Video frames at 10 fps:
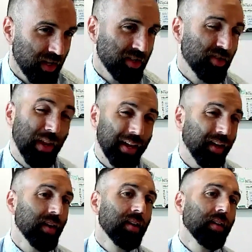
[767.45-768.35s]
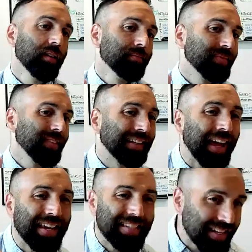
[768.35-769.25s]
So like
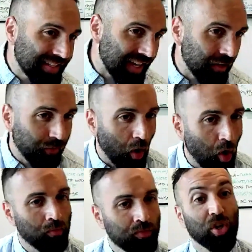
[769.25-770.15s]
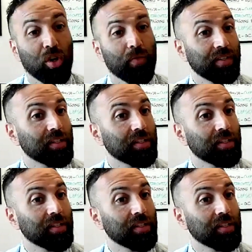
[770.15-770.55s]
licensing for home services,